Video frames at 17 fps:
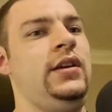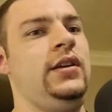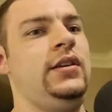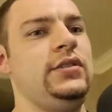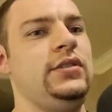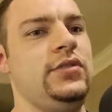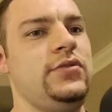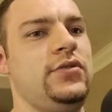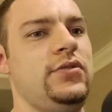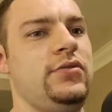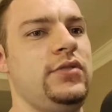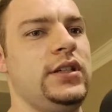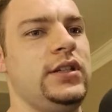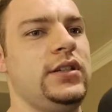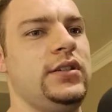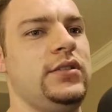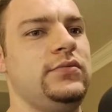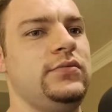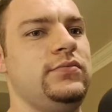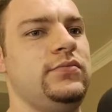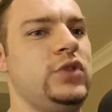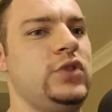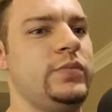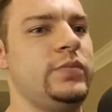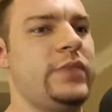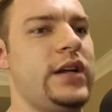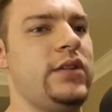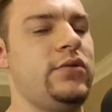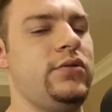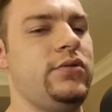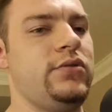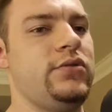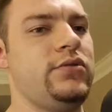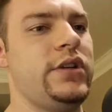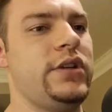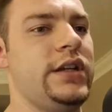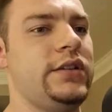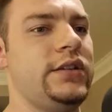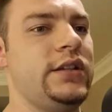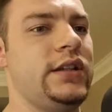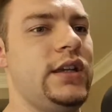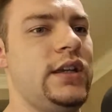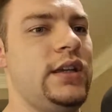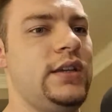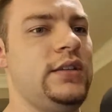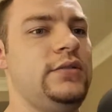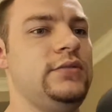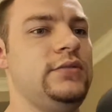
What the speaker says: you do like a spiral straight out the gate.